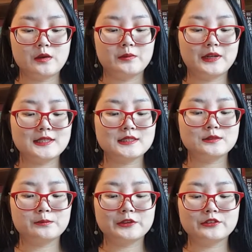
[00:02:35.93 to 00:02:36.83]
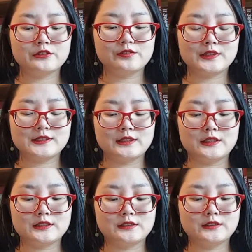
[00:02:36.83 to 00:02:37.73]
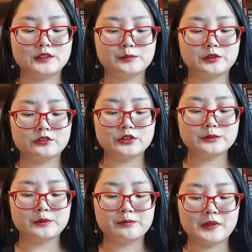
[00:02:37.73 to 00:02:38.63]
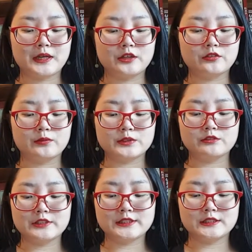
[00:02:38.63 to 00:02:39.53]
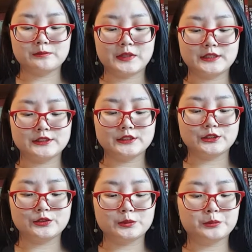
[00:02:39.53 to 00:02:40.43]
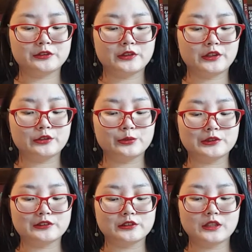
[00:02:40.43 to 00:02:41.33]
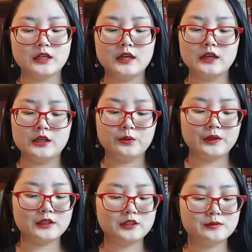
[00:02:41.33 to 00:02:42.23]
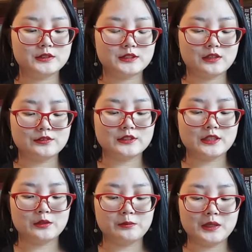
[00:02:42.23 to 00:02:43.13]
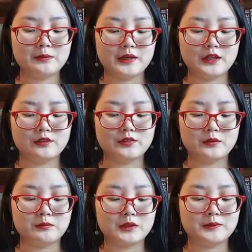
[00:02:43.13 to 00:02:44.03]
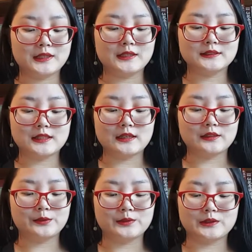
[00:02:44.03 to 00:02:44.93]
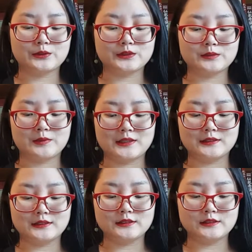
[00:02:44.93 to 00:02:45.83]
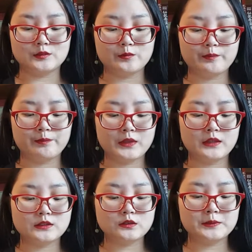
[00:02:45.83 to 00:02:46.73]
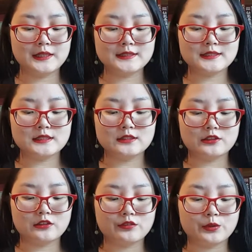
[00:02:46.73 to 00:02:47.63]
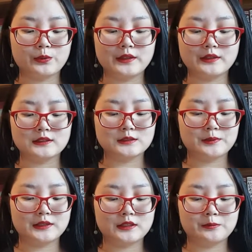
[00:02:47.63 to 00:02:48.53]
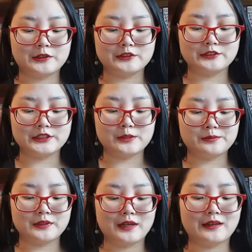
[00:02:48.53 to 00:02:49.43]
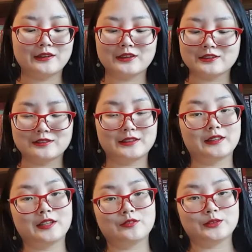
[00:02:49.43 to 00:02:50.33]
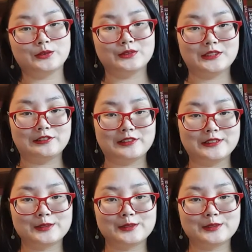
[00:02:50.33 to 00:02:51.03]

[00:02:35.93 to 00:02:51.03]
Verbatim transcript: But as his murder investigation leads him across Mumbai, from its richest mansions to its murky underworld, he quickly discovers that a baby elephant may be exactly what an honest man needs. So begins the start of a quite unexpected partnership and an utterly delightful new series.